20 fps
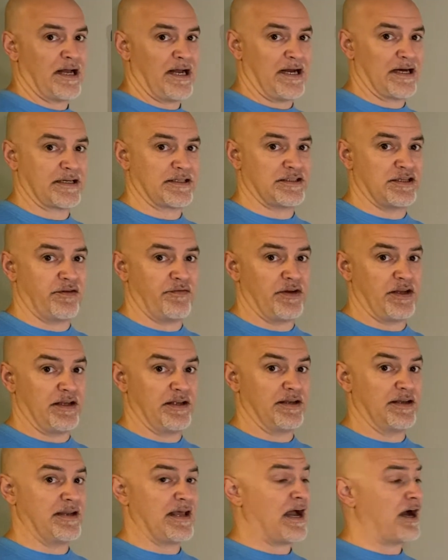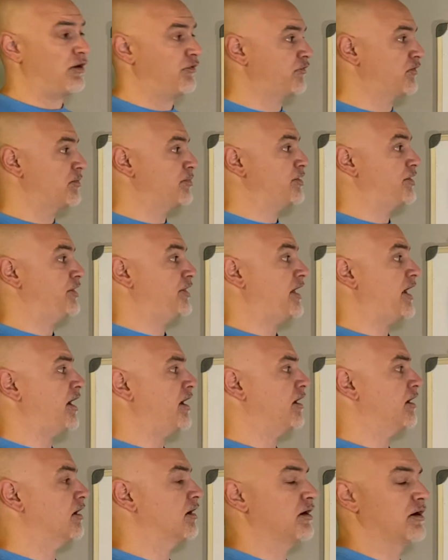activity? Now from
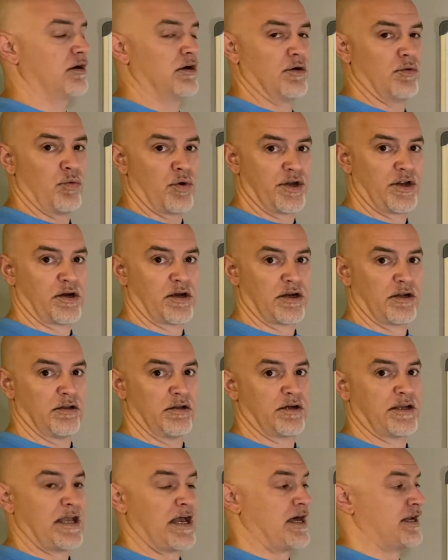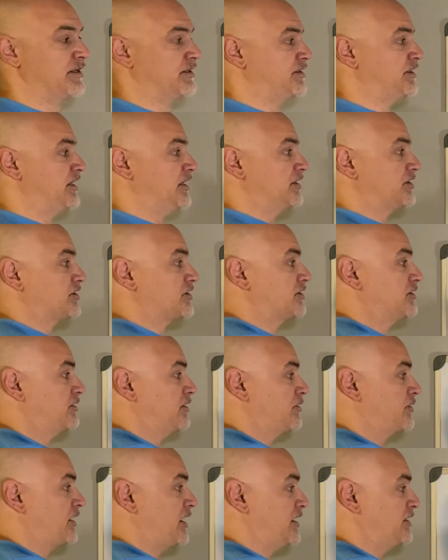there, what you're going to look at is this.
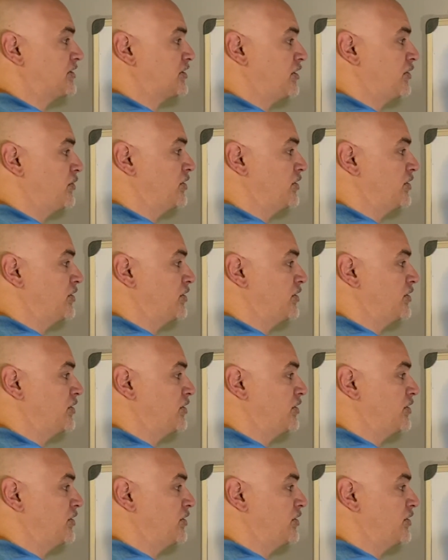Okay, so